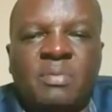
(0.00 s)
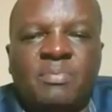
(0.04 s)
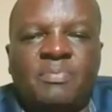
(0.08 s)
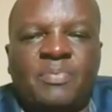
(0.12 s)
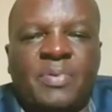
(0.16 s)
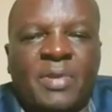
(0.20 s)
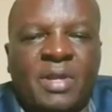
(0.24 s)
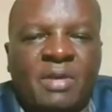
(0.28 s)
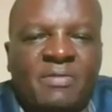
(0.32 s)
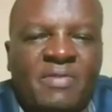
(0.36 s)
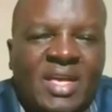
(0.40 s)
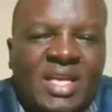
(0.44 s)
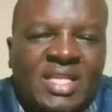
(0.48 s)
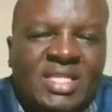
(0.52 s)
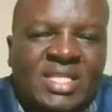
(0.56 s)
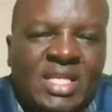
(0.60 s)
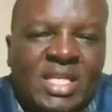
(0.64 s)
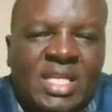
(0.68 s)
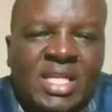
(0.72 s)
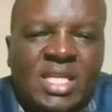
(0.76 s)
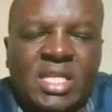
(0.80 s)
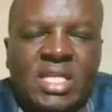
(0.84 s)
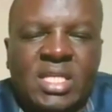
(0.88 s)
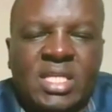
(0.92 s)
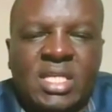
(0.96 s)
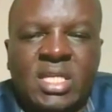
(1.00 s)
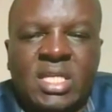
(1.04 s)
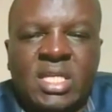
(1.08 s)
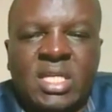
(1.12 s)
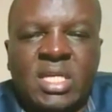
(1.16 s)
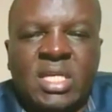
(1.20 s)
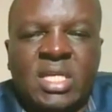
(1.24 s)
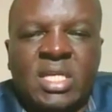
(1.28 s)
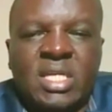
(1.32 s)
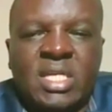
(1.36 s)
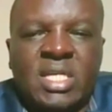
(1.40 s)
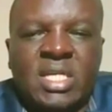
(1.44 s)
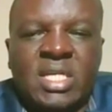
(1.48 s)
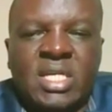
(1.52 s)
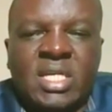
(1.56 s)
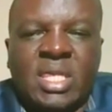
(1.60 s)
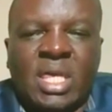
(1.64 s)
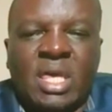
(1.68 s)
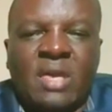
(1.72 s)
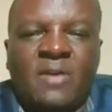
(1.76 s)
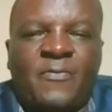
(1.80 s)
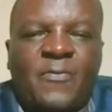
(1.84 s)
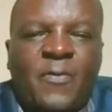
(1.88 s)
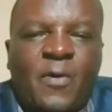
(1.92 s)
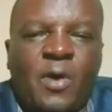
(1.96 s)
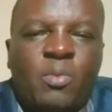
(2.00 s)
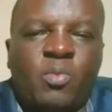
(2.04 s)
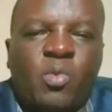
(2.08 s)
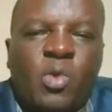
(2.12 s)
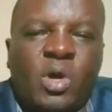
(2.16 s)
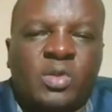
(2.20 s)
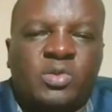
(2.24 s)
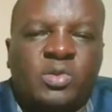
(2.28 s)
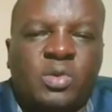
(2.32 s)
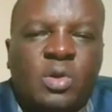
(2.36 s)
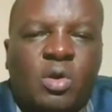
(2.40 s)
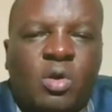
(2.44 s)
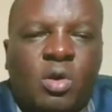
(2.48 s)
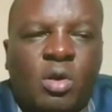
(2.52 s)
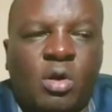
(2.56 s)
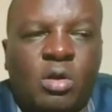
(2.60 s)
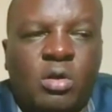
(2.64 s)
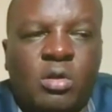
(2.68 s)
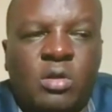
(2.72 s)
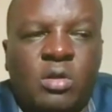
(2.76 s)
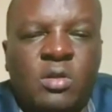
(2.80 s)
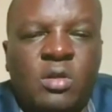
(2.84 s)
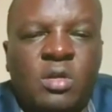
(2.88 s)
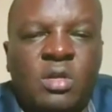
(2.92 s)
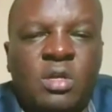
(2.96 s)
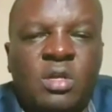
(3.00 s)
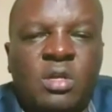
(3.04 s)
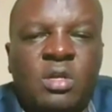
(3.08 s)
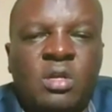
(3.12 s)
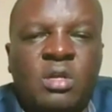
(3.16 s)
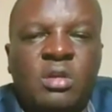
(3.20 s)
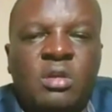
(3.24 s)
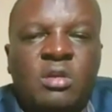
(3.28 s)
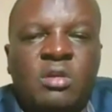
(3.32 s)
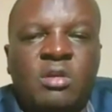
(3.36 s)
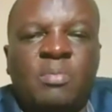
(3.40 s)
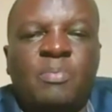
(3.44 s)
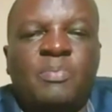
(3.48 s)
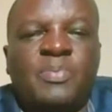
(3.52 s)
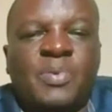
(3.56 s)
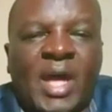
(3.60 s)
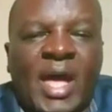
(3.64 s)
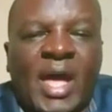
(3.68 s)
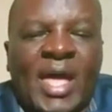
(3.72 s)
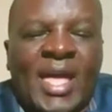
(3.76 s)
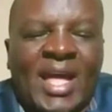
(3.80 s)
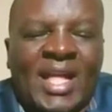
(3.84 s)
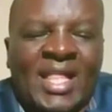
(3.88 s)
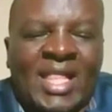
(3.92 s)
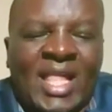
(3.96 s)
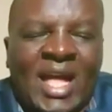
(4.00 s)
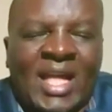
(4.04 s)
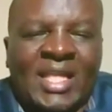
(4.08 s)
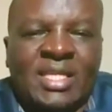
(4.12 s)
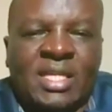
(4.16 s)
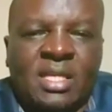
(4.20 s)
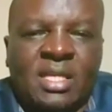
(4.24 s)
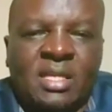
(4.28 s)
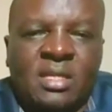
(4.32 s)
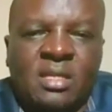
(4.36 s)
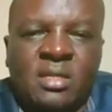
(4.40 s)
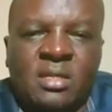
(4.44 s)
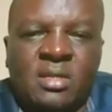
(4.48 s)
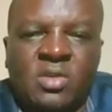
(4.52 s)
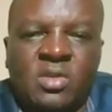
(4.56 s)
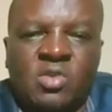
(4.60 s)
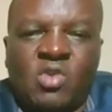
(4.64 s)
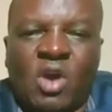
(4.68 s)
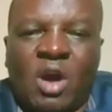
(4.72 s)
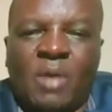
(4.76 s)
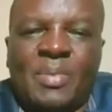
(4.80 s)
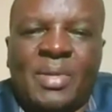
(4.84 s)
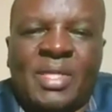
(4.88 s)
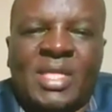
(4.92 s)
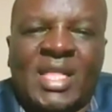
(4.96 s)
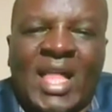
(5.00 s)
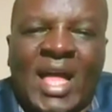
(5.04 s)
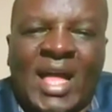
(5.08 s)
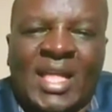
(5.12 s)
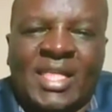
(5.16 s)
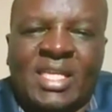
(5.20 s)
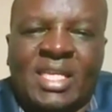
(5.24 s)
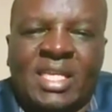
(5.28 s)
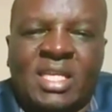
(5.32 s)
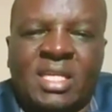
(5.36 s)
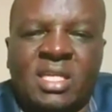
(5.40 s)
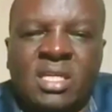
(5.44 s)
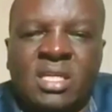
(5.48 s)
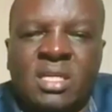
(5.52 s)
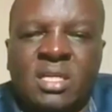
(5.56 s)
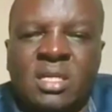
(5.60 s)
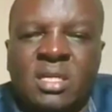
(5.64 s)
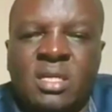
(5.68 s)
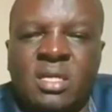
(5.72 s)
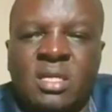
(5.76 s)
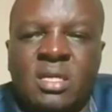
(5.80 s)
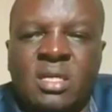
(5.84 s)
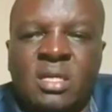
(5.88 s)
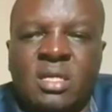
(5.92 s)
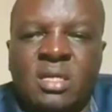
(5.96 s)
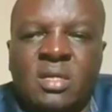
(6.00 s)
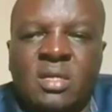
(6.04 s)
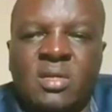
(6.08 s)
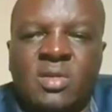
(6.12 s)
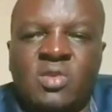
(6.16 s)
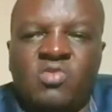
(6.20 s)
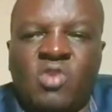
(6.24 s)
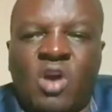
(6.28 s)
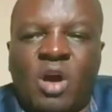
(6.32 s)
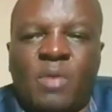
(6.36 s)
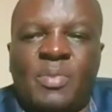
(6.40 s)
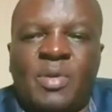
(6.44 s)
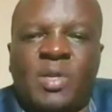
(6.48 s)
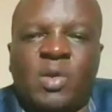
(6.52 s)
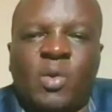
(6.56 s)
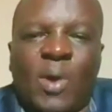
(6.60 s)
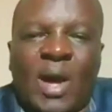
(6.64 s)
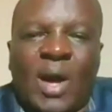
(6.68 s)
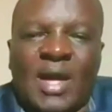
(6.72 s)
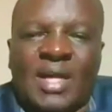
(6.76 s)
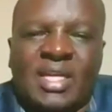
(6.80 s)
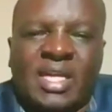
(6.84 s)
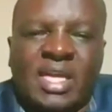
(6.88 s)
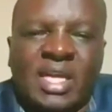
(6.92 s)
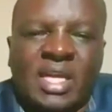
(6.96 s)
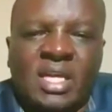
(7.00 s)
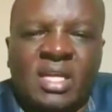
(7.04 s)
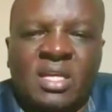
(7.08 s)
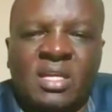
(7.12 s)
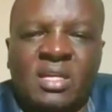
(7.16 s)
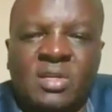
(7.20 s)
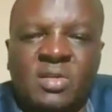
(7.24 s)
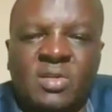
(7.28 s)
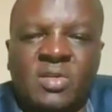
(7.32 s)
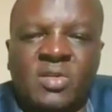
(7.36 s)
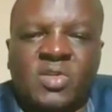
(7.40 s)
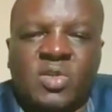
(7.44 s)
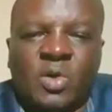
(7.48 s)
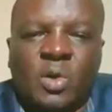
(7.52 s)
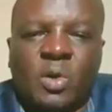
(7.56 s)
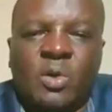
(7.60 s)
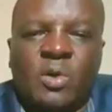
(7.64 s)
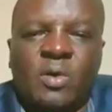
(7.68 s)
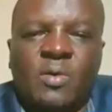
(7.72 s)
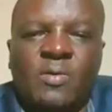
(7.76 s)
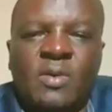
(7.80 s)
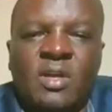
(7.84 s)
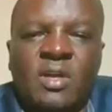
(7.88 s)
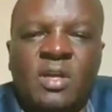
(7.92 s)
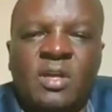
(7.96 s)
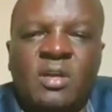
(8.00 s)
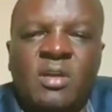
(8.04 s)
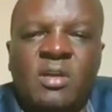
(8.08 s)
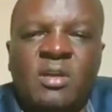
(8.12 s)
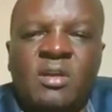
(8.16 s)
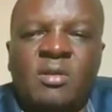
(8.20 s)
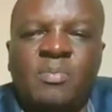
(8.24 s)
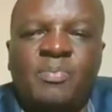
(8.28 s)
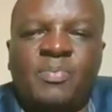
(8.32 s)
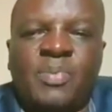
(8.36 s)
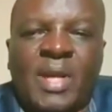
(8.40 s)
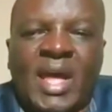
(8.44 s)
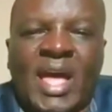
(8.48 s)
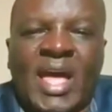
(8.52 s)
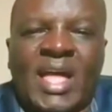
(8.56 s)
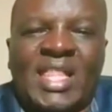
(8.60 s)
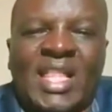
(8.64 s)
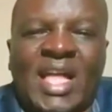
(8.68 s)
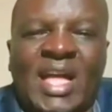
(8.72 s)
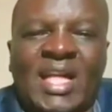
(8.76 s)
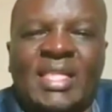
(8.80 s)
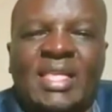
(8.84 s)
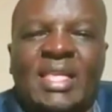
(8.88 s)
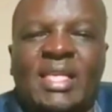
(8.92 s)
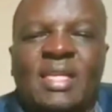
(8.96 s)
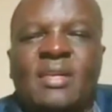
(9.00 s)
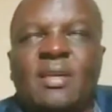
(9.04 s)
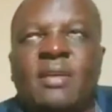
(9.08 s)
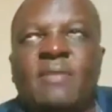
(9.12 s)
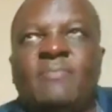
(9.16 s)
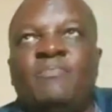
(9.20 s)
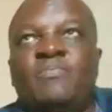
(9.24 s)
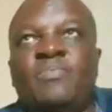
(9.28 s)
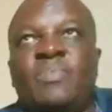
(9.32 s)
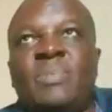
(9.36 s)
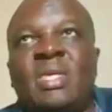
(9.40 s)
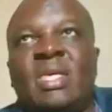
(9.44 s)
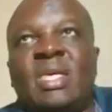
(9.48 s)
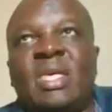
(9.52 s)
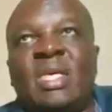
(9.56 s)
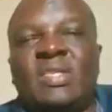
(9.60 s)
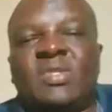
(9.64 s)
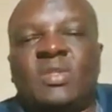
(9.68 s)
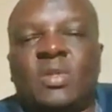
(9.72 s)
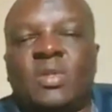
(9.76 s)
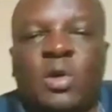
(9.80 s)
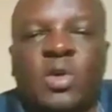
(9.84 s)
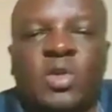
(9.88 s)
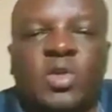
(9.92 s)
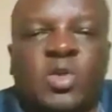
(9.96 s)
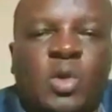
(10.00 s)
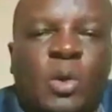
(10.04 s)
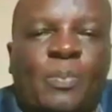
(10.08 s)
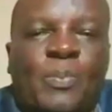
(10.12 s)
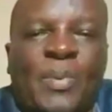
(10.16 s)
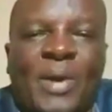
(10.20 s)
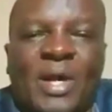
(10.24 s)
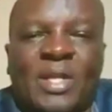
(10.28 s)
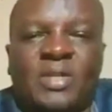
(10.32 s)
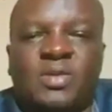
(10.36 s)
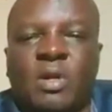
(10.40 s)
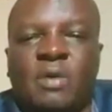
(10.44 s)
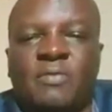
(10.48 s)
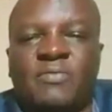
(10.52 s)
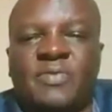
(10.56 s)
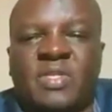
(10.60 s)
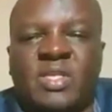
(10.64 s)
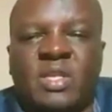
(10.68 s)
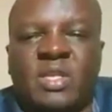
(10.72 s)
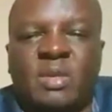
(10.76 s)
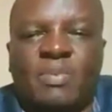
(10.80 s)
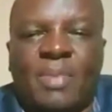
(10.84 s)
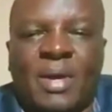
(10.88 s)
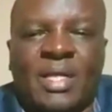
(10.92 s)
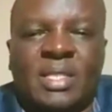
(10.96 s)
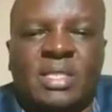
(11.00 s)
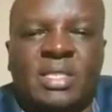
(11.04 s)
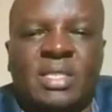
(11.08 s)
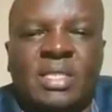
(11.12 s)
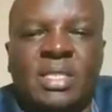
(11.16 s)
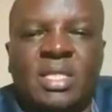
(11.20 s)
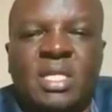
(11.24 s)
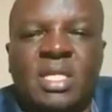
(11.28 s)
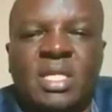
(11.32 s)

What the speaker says: previously, they form what you call prior learning. You have been learning, you have been working. So prior learning is also part of CBET,